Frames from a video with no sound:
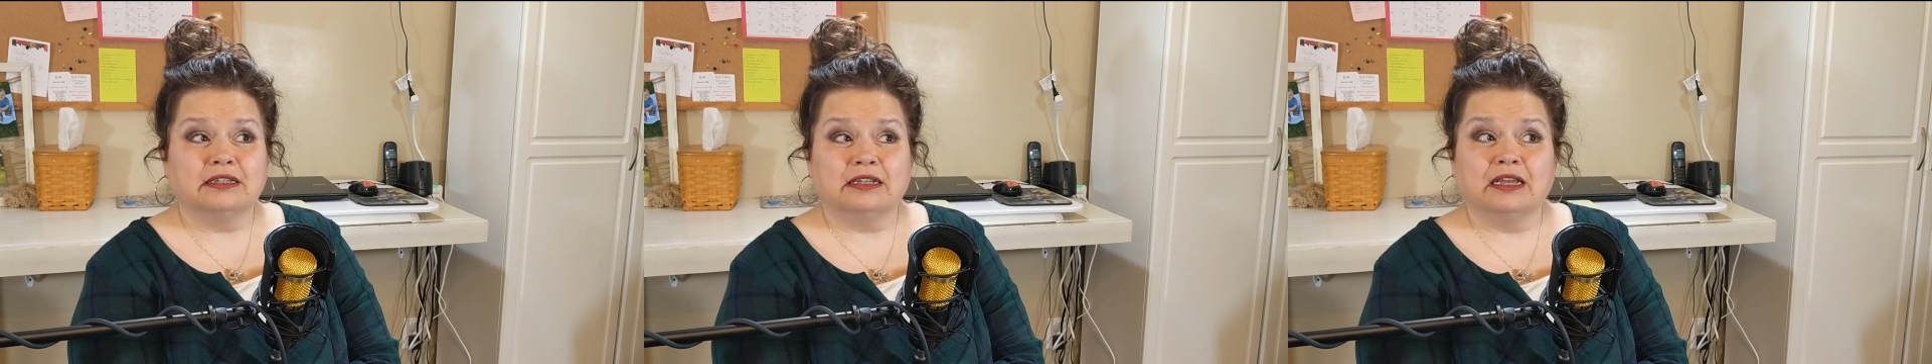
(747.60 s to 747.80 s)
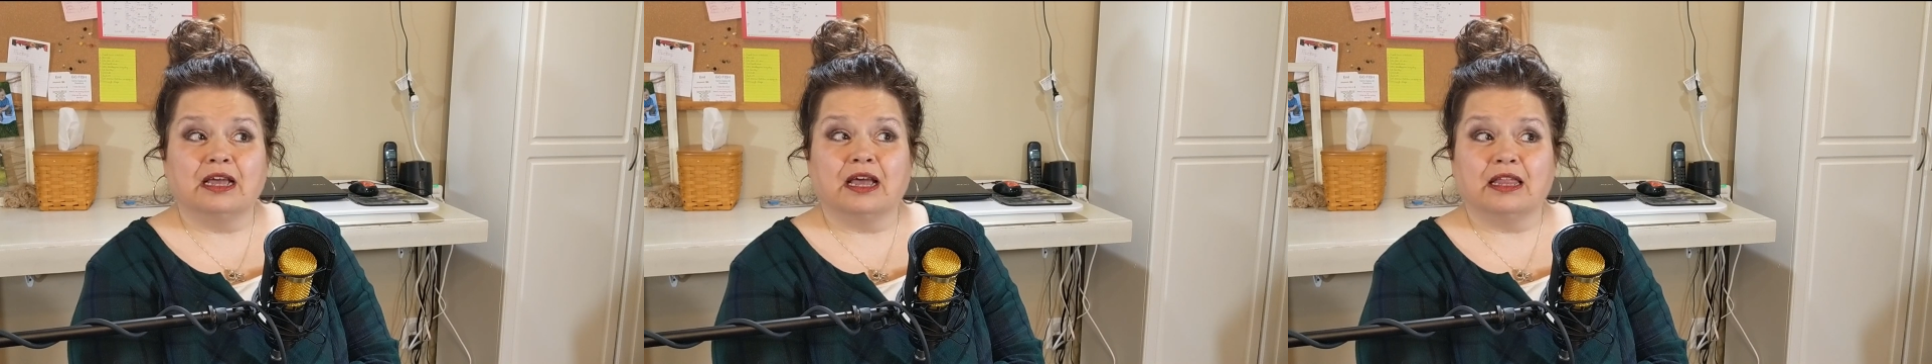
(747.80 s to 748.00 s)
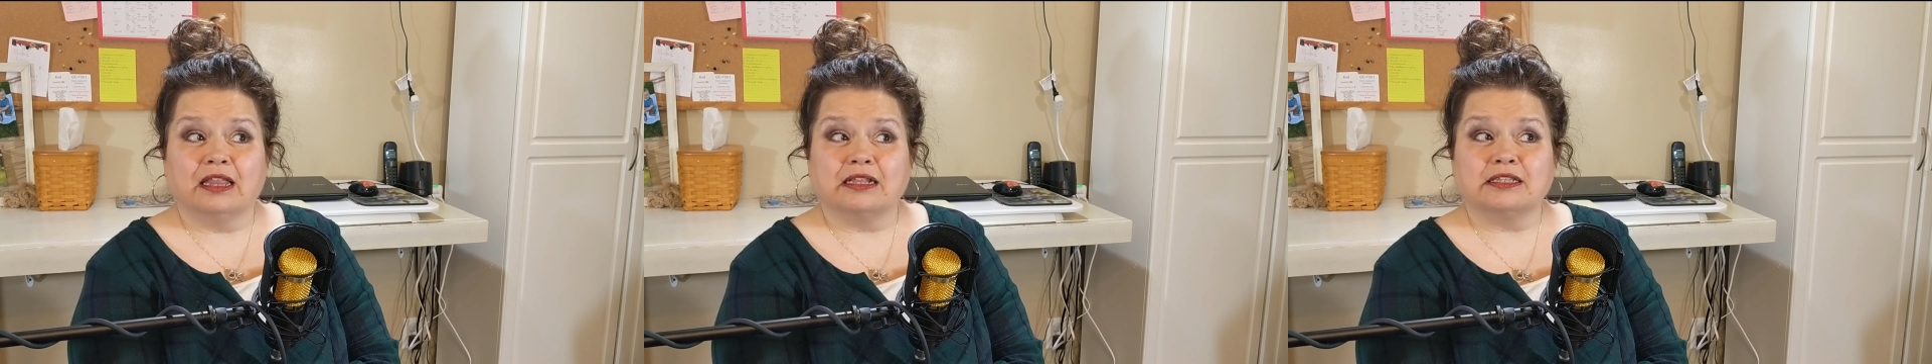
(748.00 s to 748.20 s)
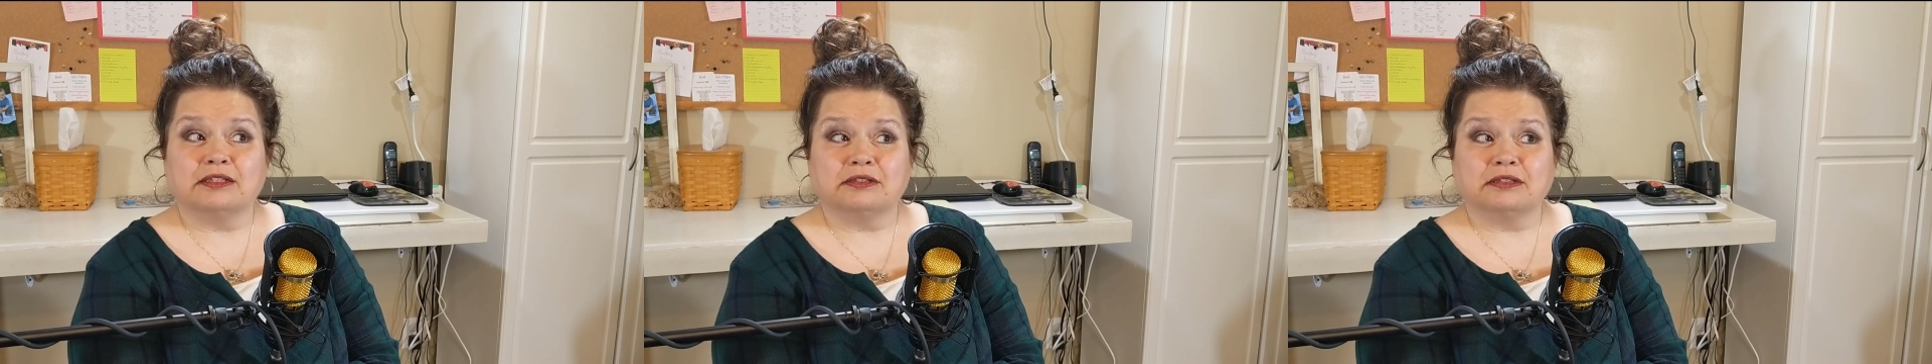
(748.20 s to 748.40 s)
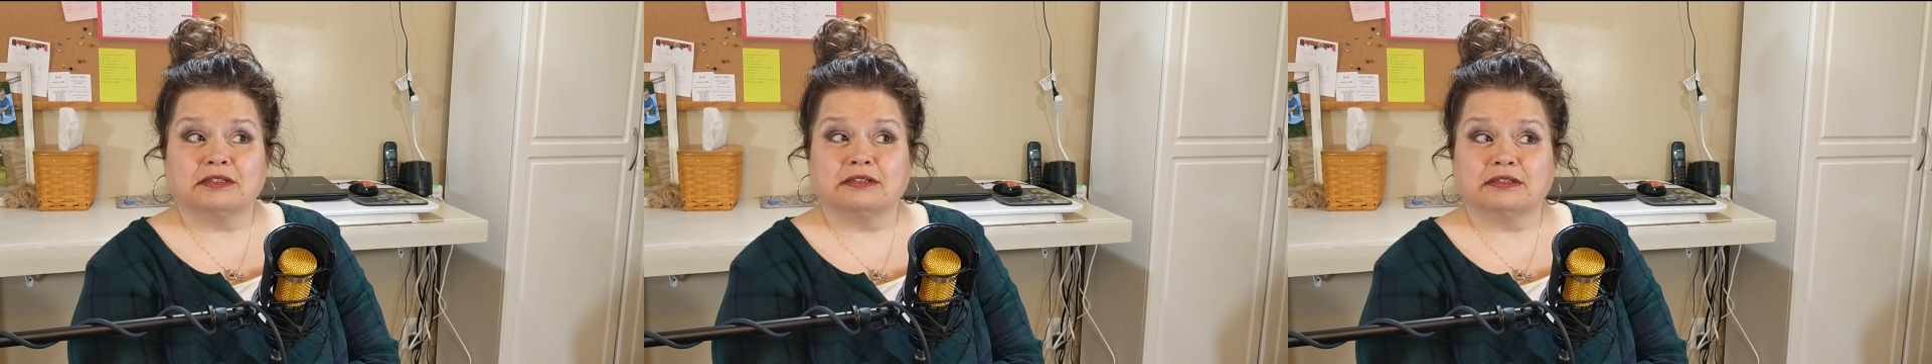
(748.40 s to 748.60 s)
Yeah, that's.
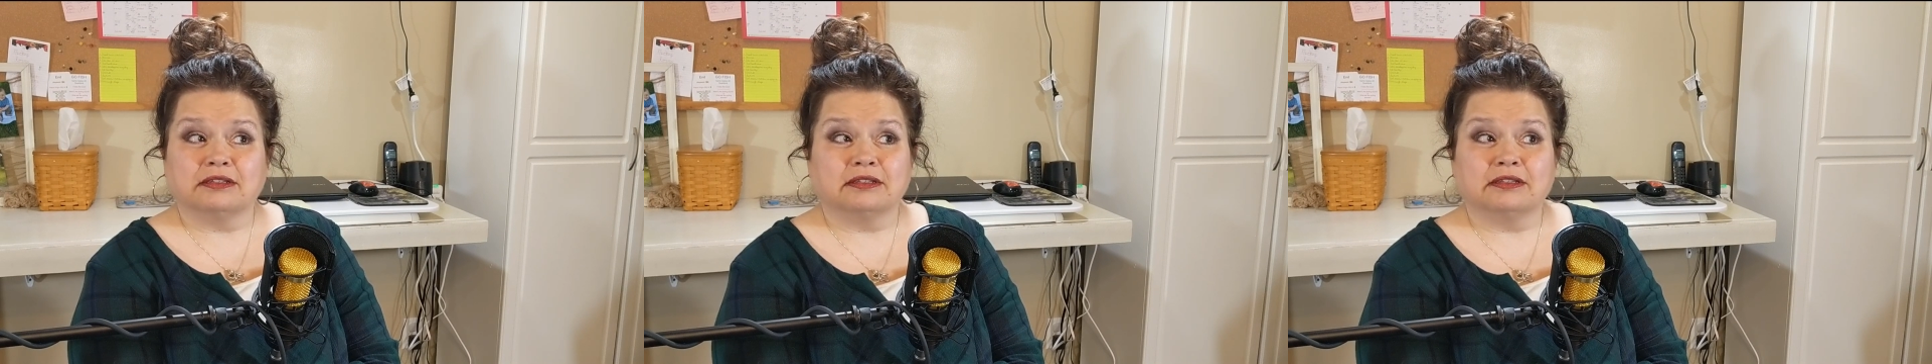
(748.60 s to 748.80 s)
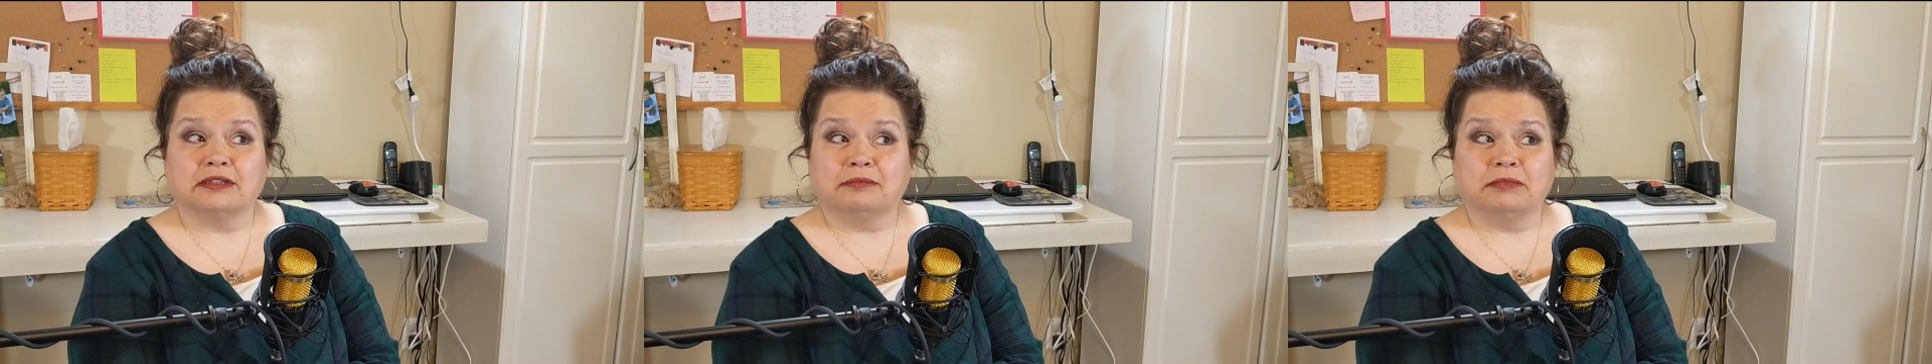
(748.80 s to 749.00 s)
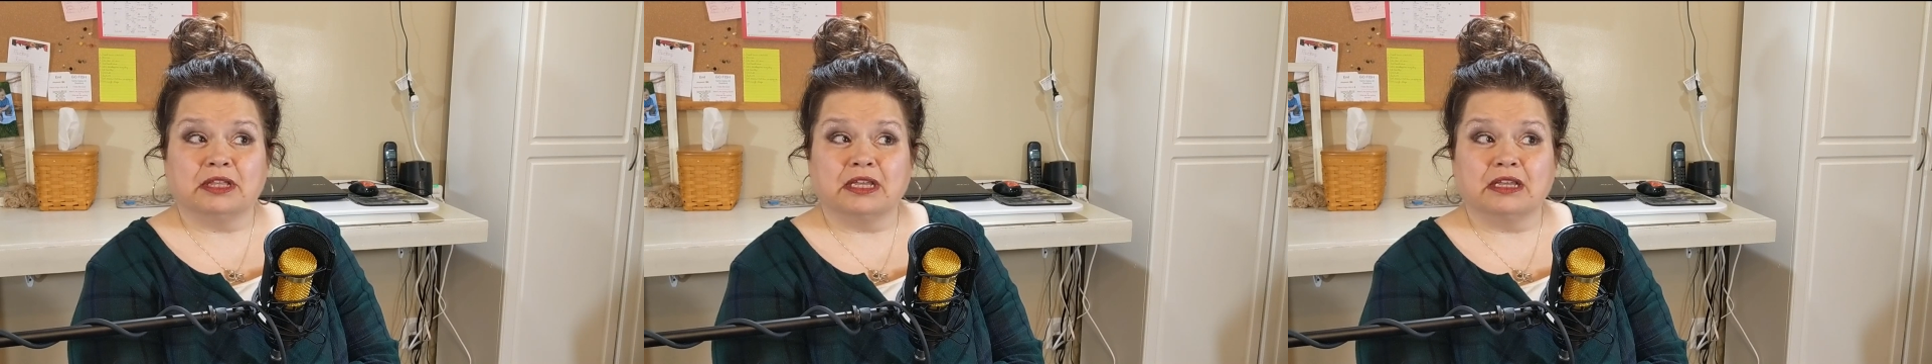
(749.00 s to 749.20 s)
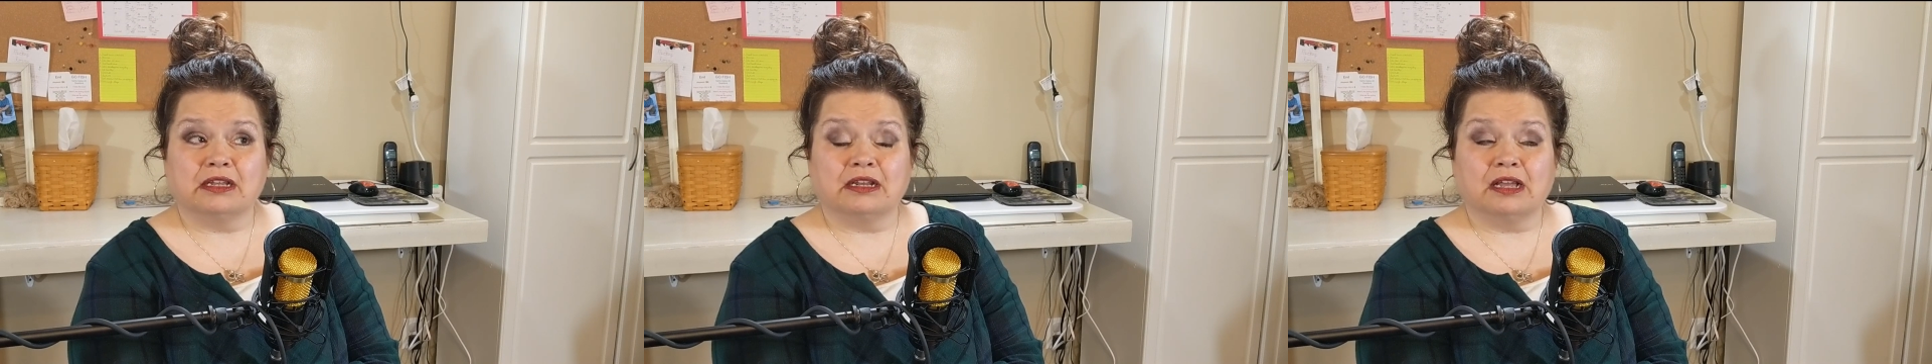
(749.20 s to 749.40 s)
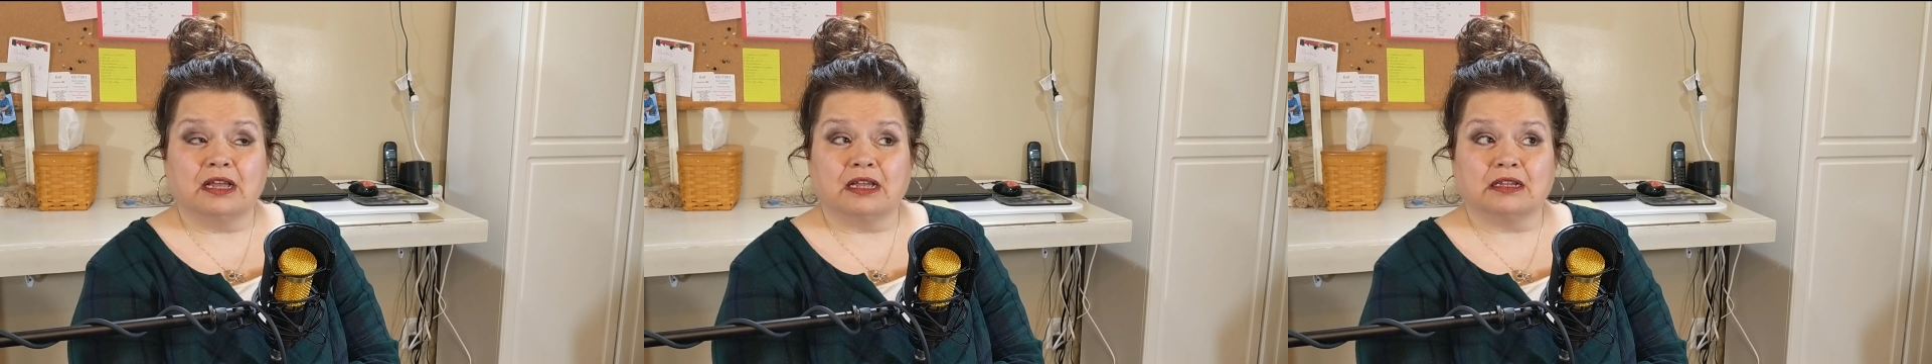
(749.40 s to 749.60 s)
I'm
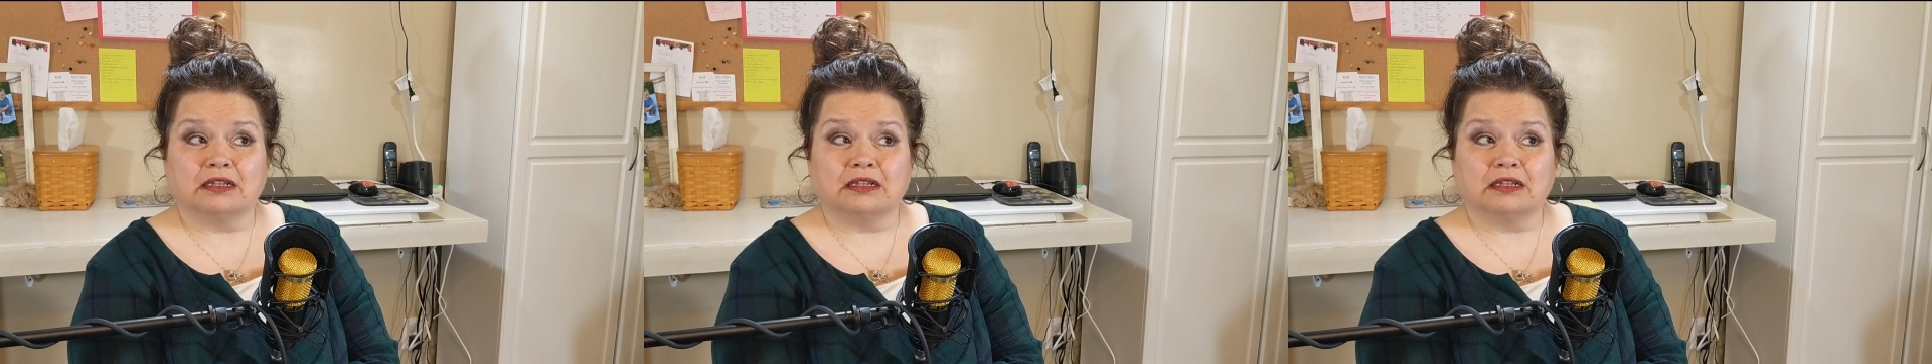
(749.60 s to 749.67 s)
thinking not.